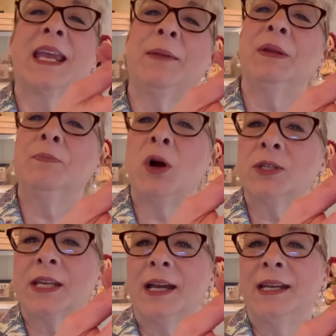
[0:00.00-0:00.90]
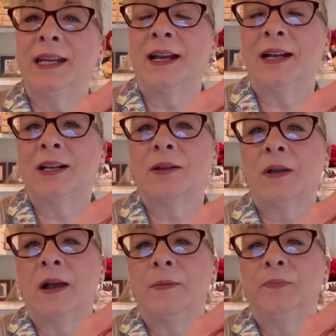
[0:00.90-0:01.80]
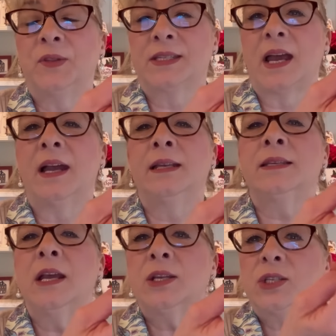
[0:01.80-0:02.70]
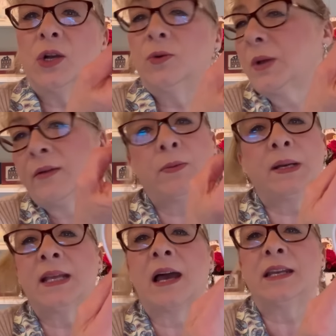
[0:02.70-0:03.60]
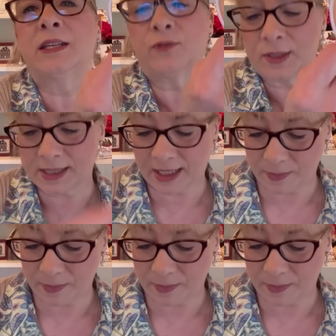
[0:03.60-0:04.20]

came in multi uh, um, designs, so everybody got a different sticky